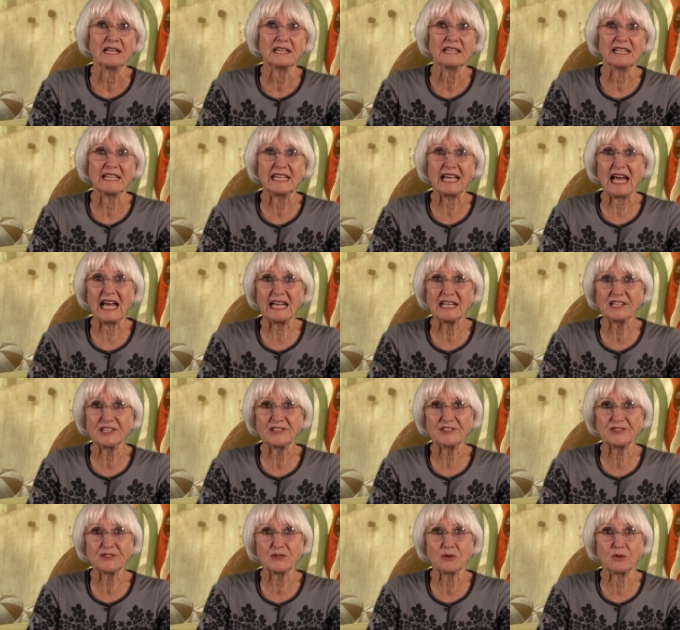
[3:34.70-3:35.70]
The
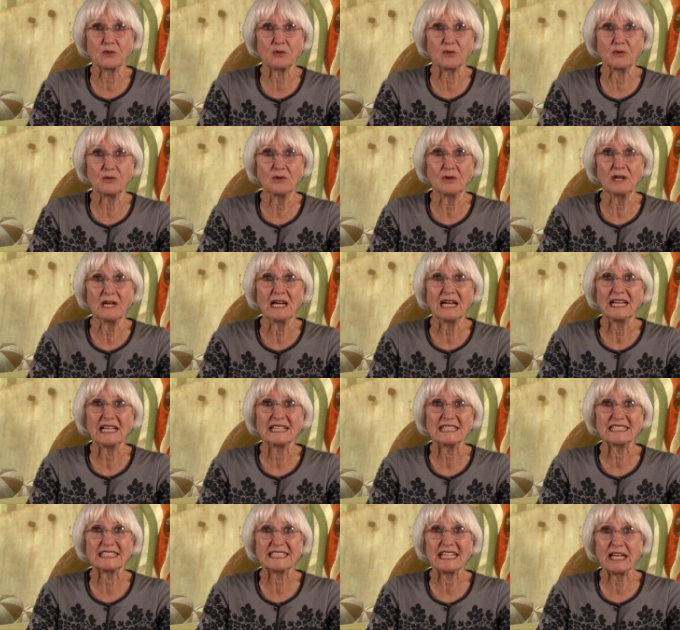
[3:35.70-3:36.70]
underscore
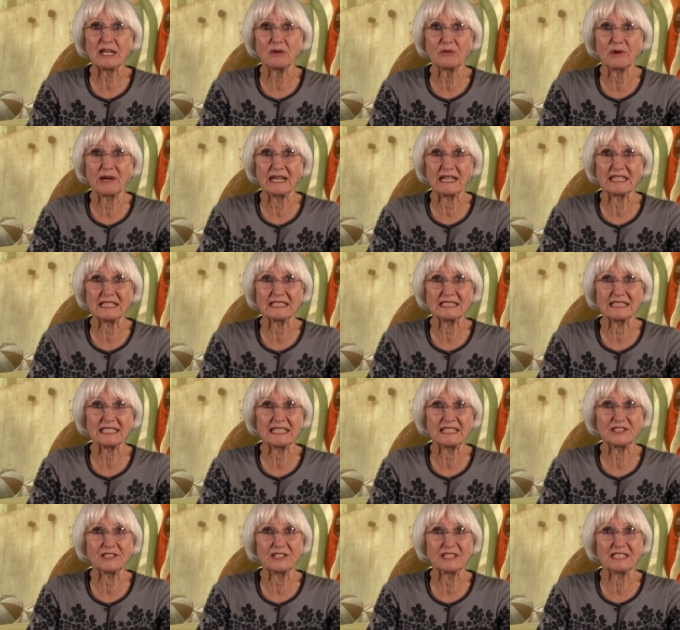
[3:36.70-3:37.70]
segues
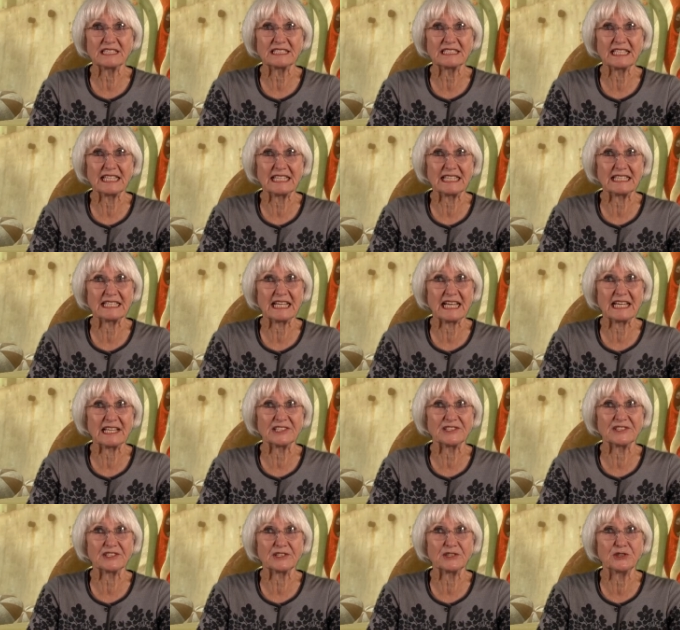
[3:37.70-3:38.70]
into the scene
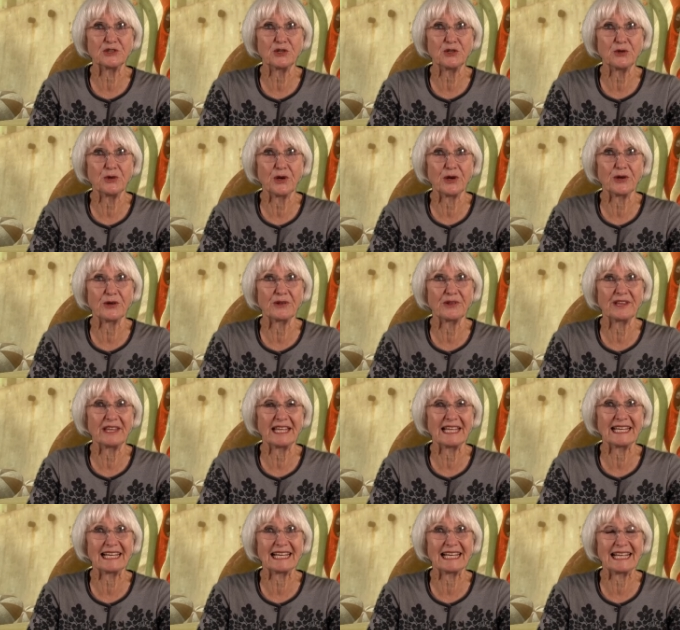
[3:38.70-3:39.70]
as the duo
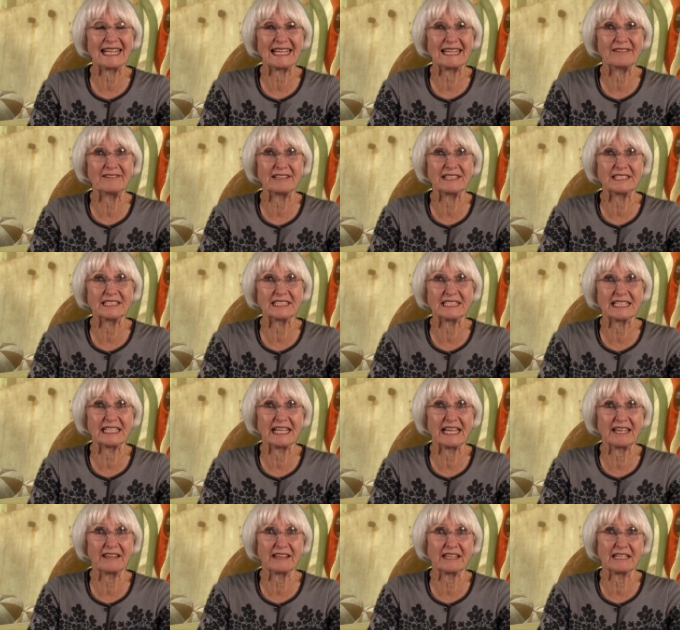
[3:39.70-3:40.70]
then leave it
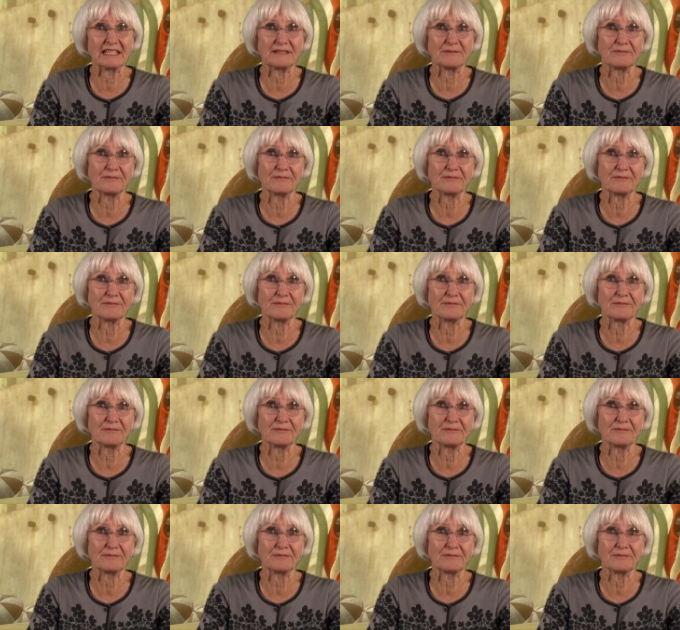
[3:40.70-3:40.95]
together.